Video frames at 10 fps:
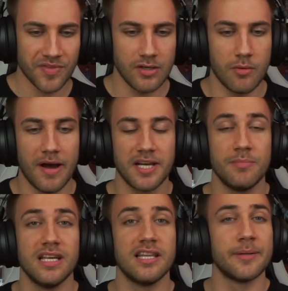It reminded
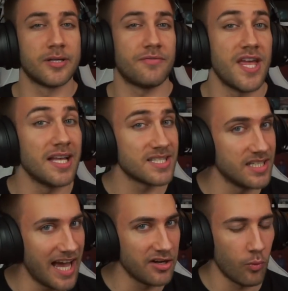me a little bit of Dance the
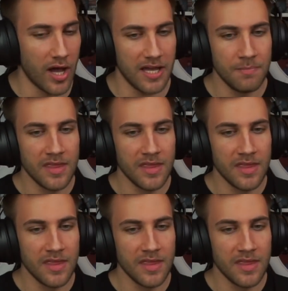Night Away.